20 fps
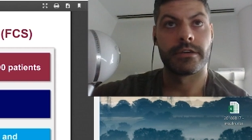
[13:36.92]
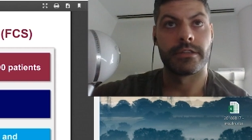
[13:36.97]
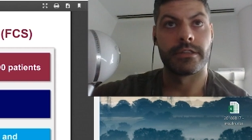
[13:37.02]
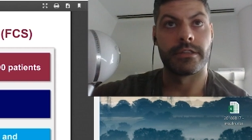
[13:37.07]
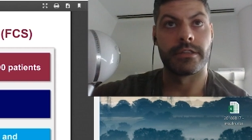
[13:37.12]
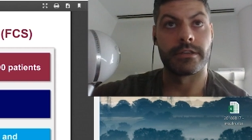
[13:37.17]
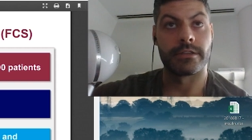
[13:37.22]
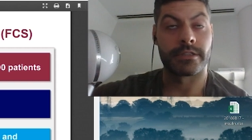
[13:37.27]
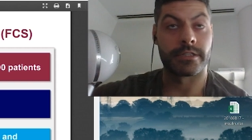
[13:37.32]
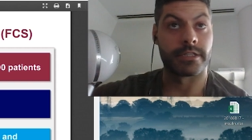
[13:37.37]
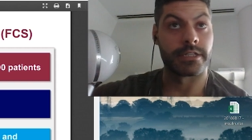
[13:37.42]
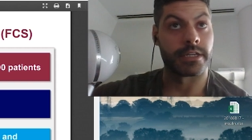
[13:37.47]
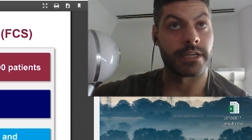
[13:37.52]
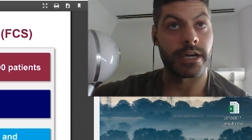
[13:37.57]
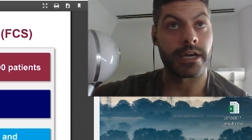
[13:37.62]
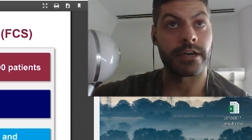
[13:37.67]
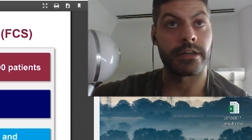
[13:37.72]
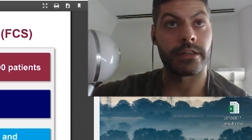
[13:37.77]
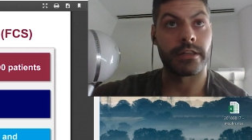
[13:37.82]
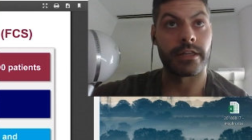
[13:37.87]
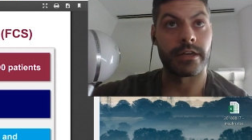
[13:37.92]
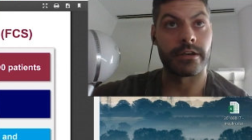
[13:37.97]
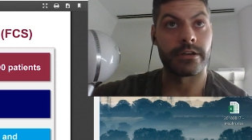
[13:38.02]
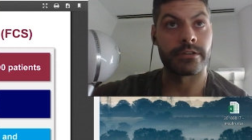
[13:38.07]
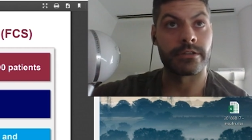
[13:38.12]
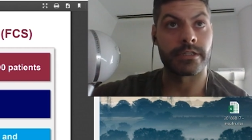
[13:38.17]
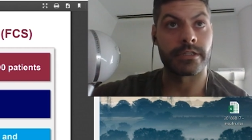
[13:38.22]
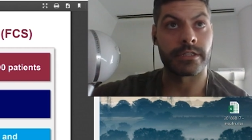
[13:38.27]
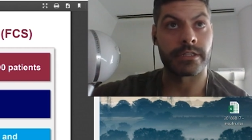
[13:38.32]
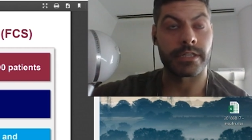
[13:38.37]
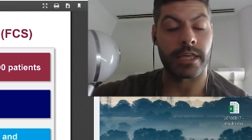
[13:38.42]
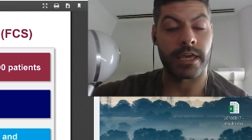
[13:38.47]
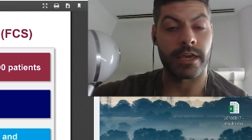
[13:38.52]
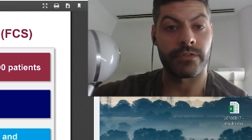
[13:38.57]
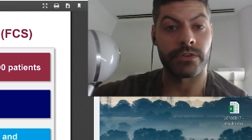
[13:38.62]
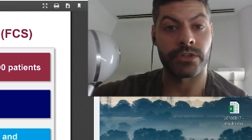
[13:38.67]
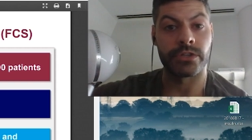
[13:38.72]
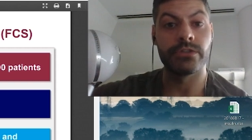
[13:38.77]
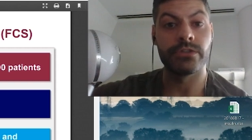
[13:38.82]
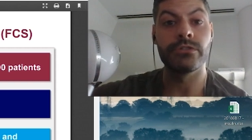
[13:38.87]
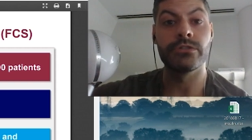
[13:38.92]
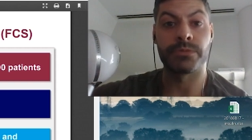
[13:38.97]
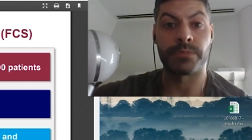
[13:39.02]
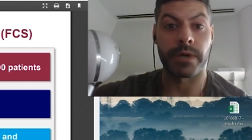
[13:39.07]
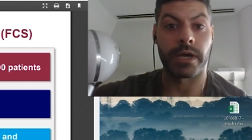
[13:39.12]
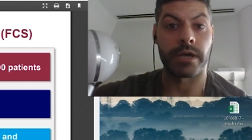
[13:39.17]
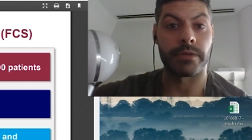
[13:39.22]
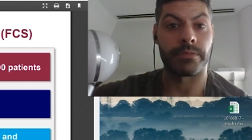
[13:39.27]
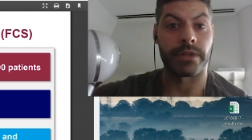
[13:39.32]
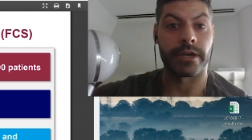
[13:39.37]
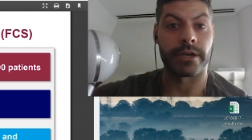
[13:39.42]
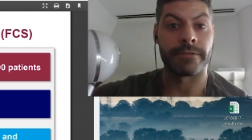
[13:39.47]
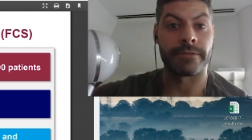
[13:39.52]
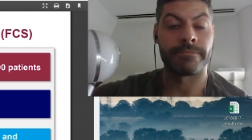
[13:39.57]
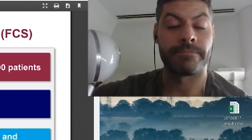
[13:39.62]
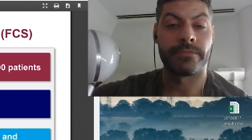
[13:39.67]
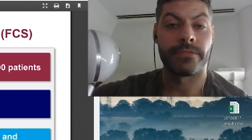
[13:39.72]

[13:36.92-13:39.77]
this denial letter, since they have a huge pipeline.